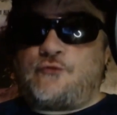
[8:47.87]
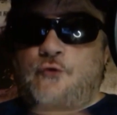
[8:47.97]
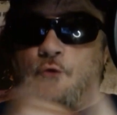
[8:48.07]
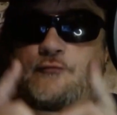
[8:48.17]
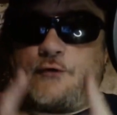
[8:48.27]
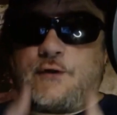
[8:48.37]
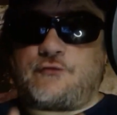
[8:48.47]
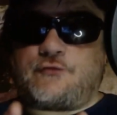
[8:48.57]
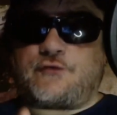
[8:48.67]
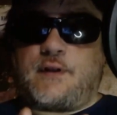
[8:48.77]
So if you're
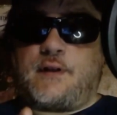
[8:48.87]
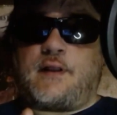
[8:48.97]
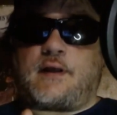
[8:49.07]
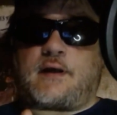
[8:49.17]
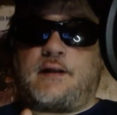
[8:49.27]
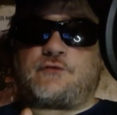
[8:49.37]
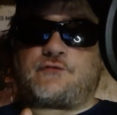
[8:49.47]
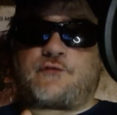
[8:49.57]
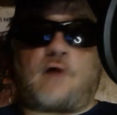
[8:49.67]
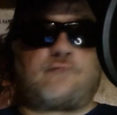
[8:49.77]
interested in that kind of
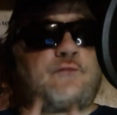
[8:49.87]
stuff,